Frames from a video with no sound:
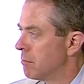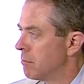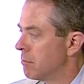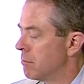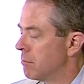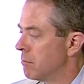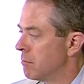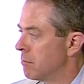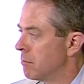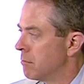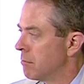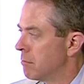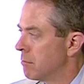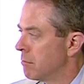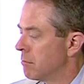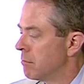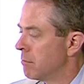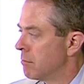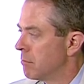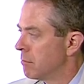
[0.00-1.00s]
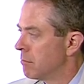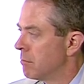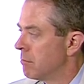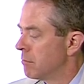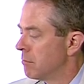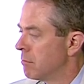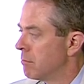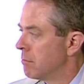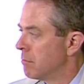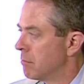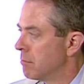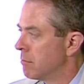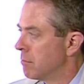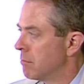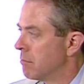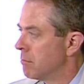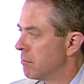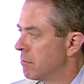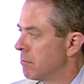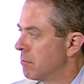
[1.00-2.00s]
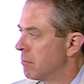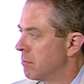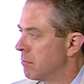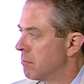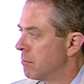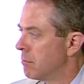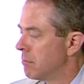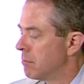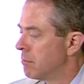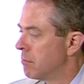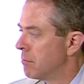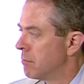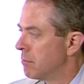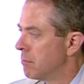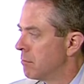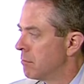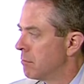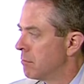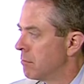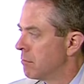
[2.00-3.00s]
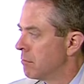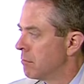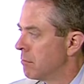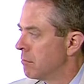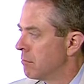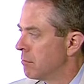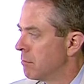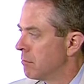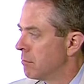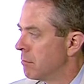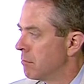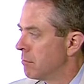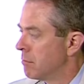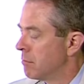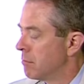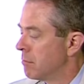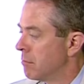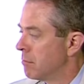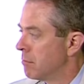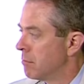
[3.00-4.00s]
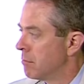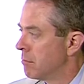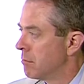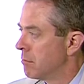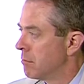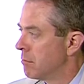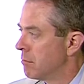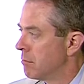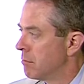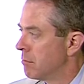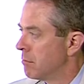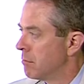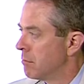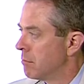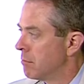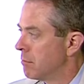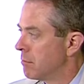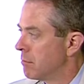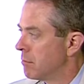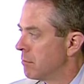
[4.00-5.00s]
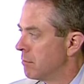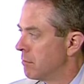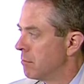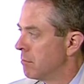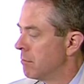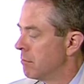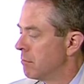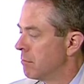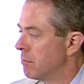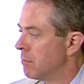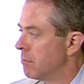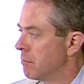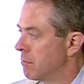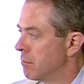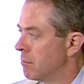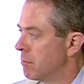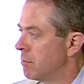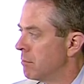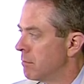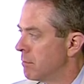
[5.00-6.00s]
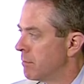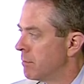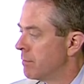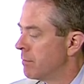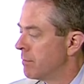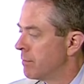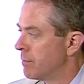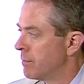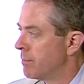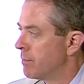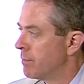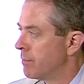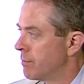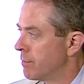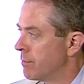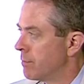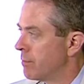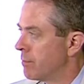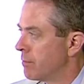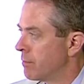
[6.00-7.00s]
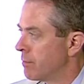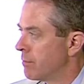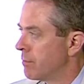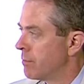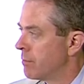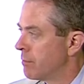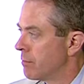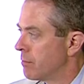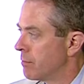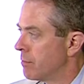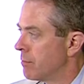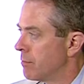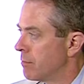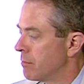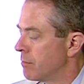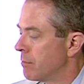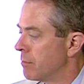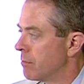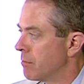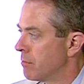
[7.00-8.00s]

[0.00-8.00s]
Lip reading: [no speech]